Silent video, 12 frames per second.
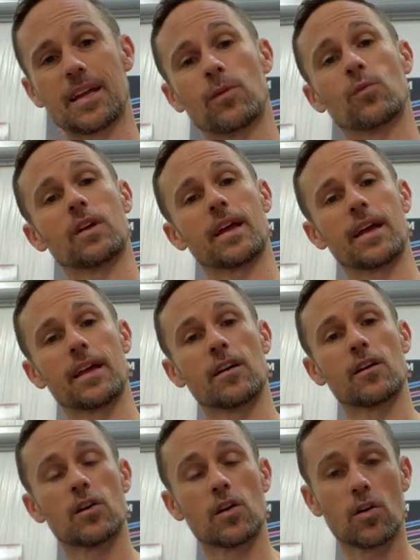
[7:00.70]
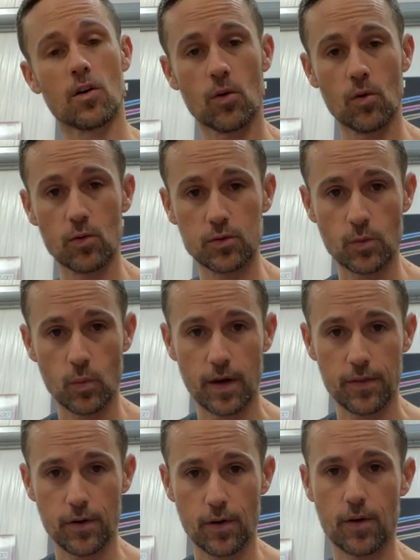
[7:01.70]
I want a cold
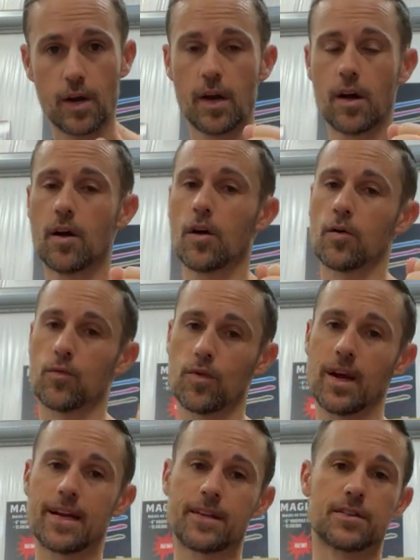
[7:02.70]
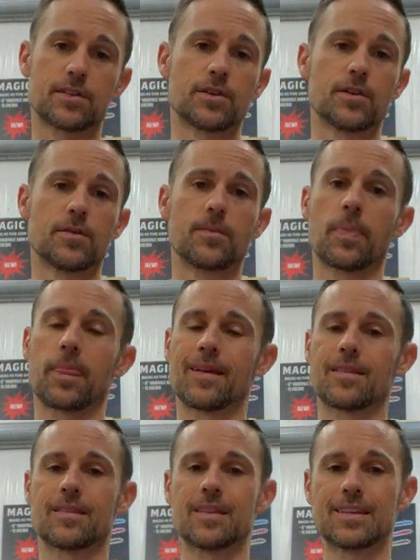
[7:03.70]
weather rain suit,
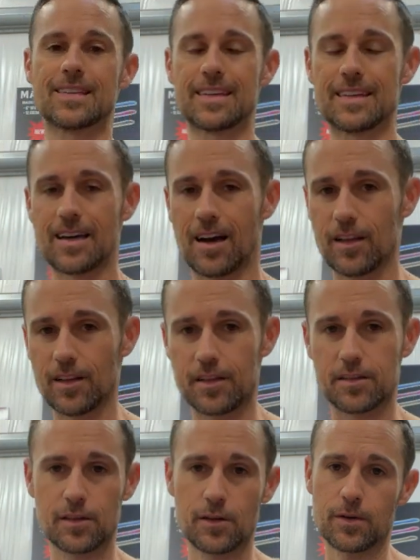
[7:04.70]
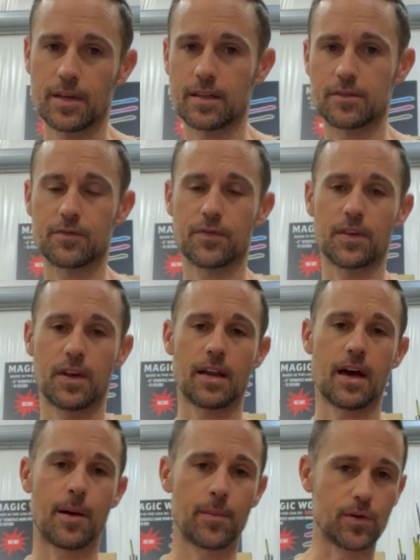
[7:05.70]
the Denali suit is
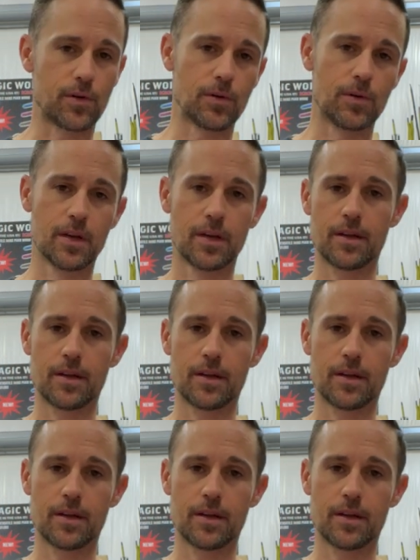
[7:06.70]
phenomenal.